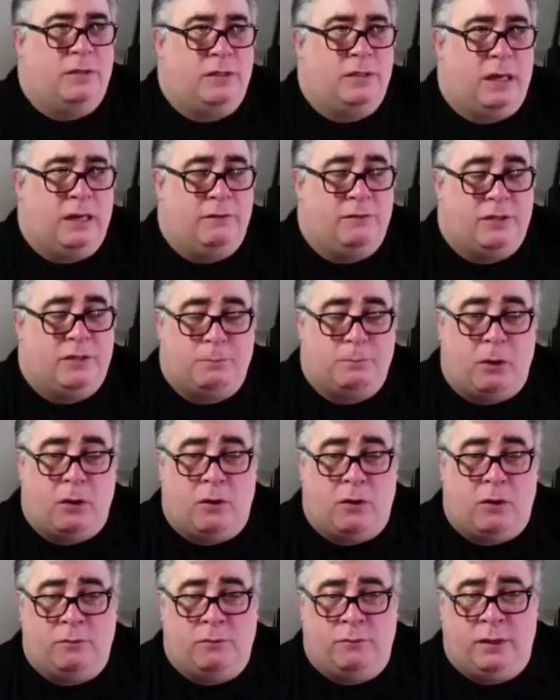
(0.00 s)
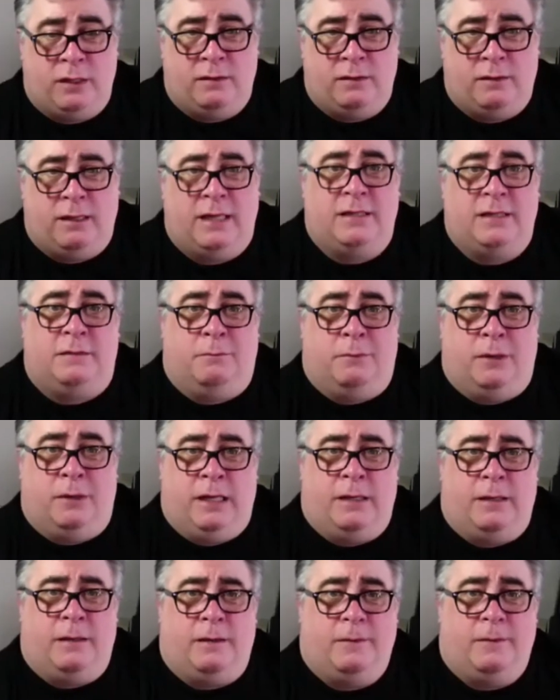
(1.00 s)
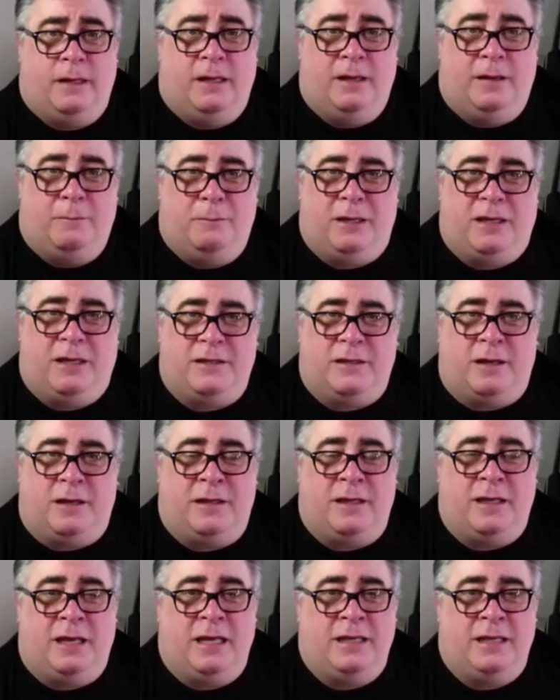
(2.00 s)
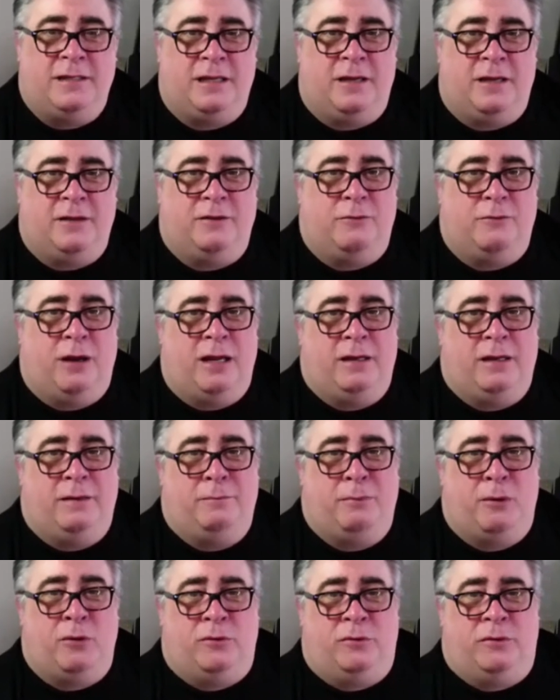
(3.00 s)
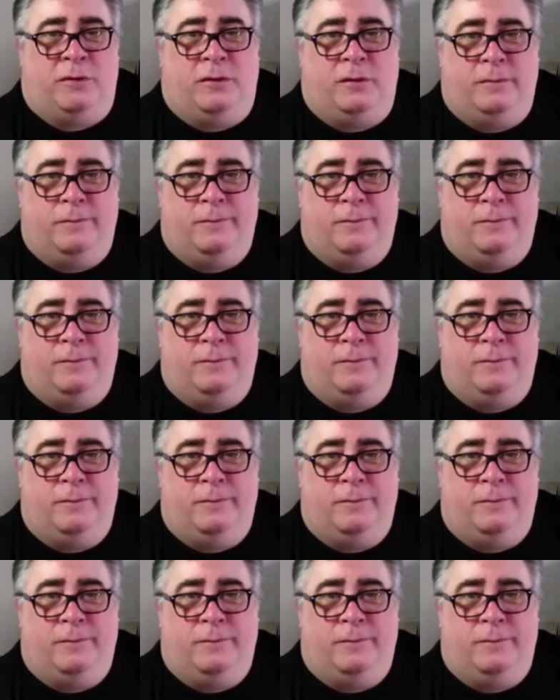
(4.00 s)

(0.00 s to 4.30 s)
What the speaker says: it's spot on with Lazenby because I think he's the underrated Bond.